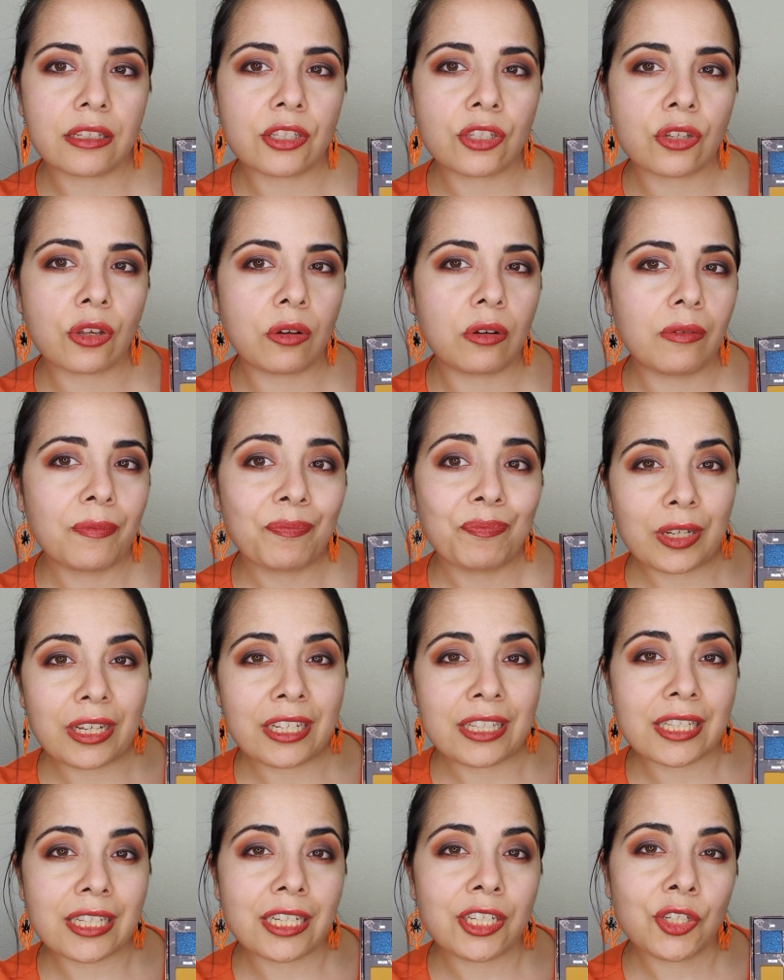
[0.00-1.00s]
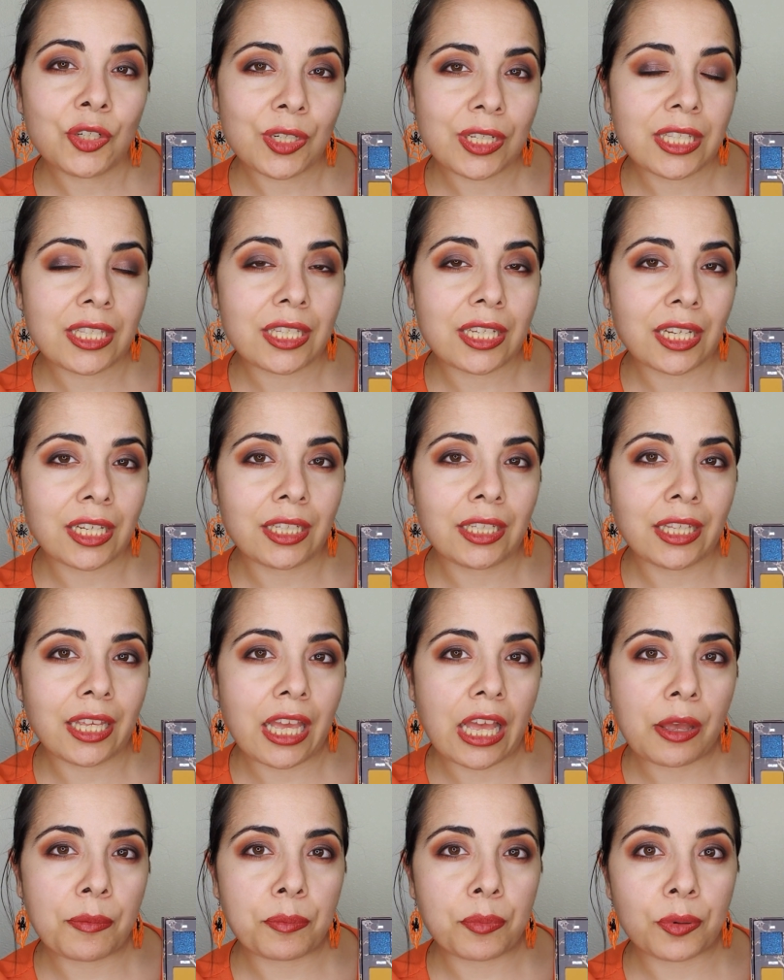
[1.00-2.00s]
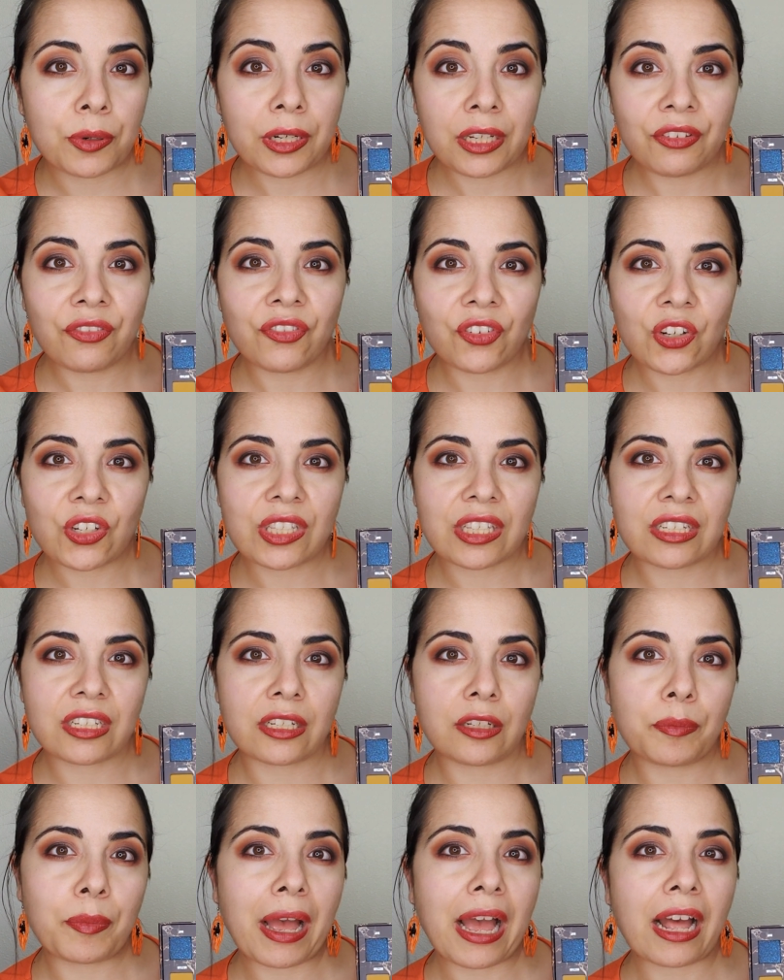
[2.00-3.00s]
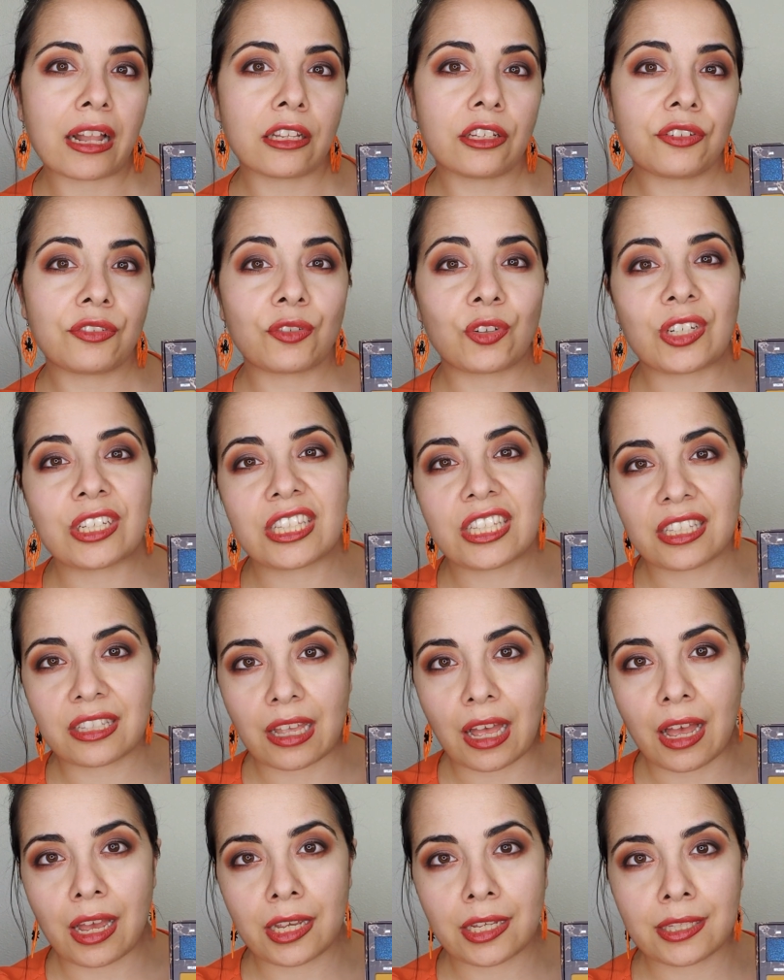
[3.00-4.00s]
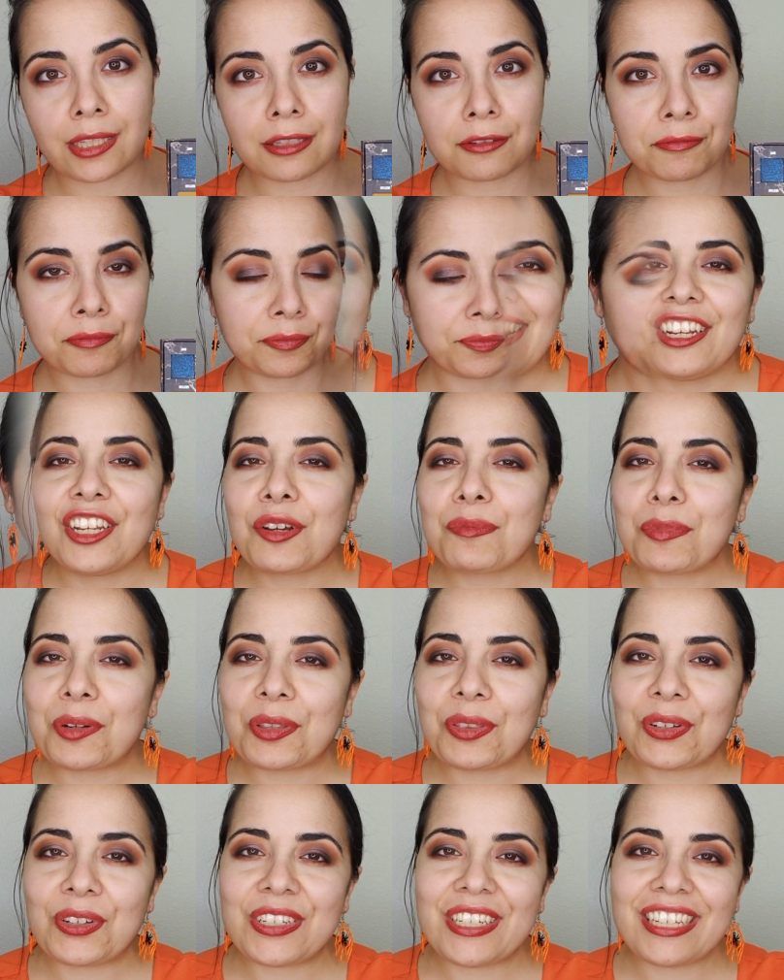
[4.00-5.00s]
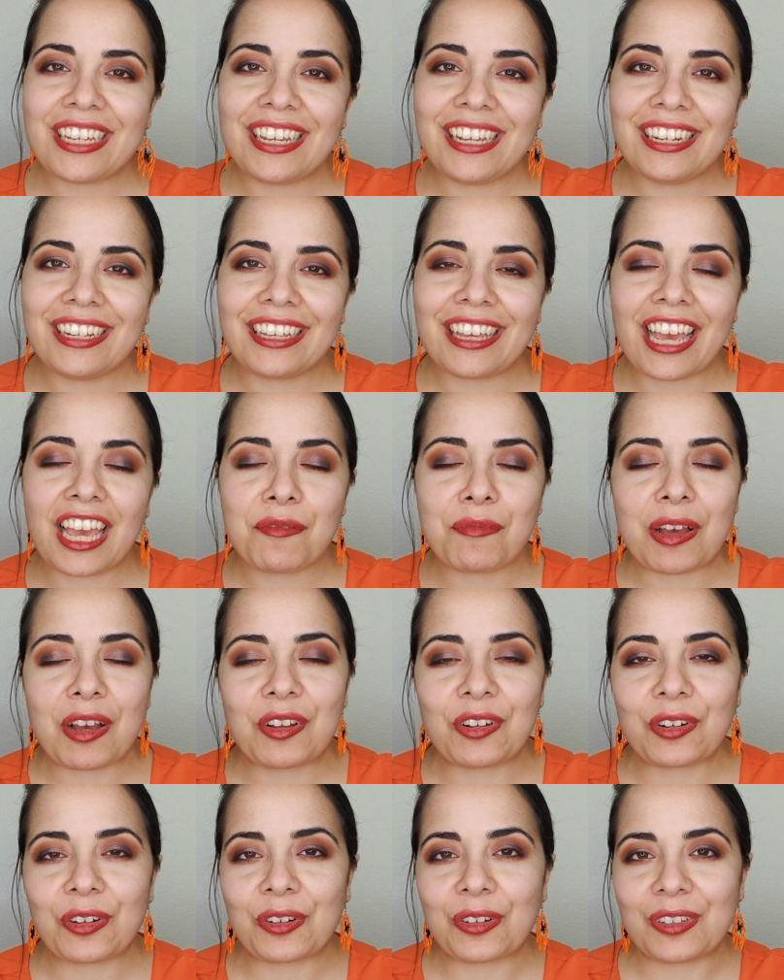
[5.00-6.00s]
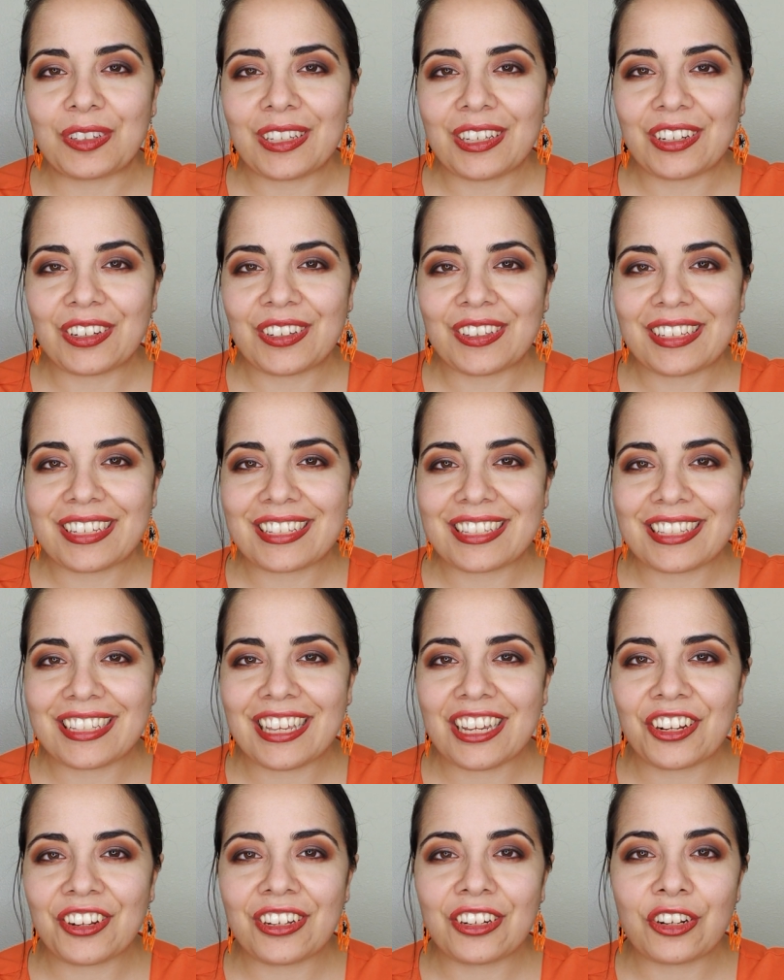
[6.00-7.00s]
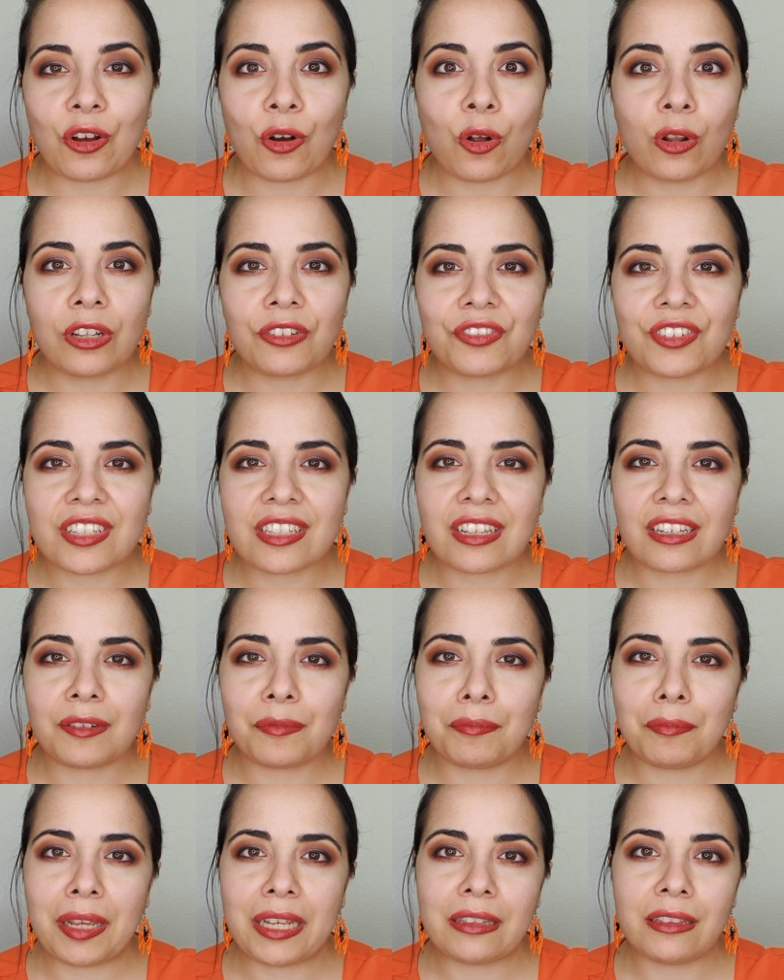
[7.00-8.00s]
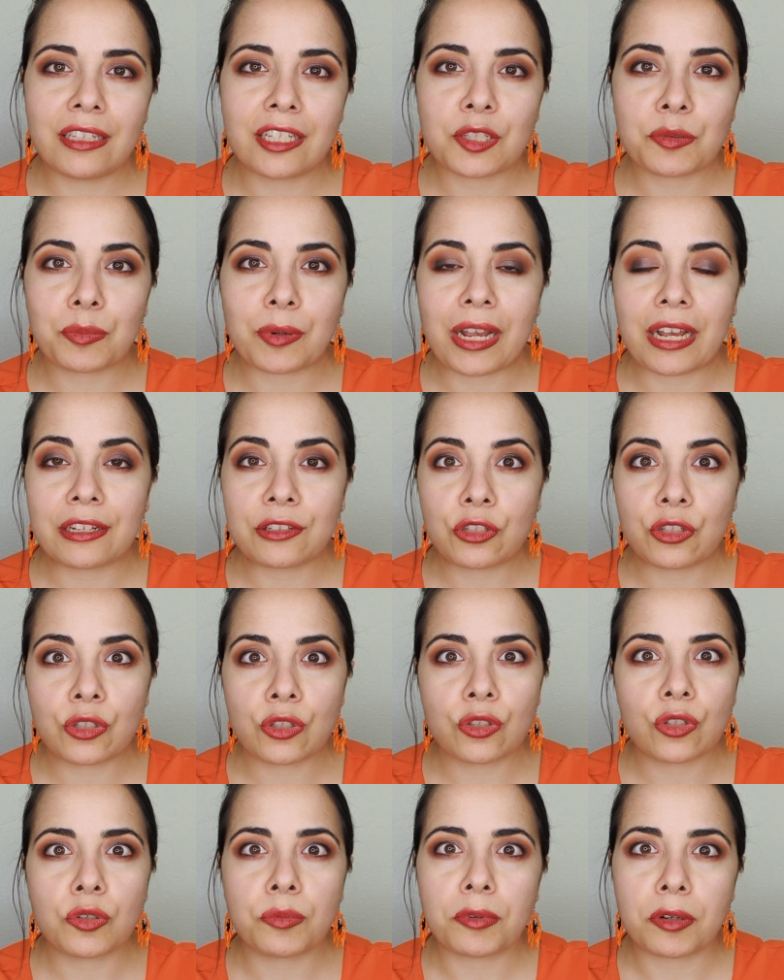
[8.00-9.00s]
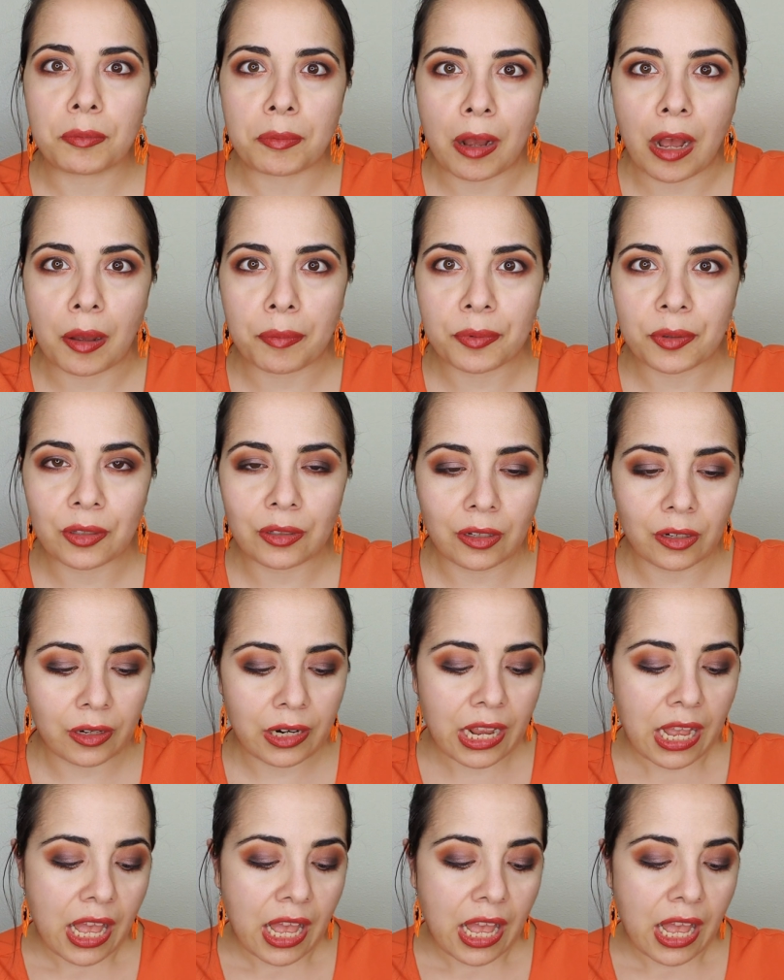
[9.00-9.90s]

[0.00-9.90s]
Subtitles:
So it's interestingly a pretty versatile palette for its size. Number 13 came out earlier this year and all of a sudden made this brand super popular.